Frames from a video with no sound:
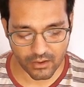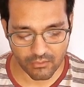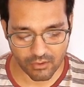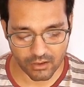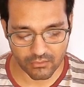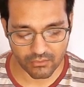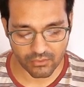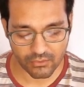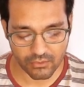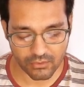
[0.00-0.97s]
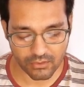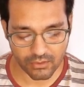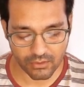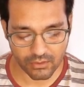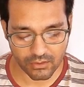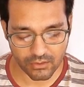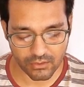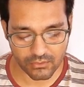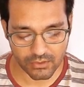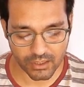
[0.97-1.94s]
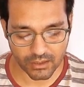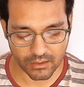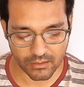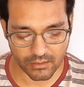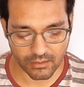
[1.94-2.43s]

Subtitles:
what would you say?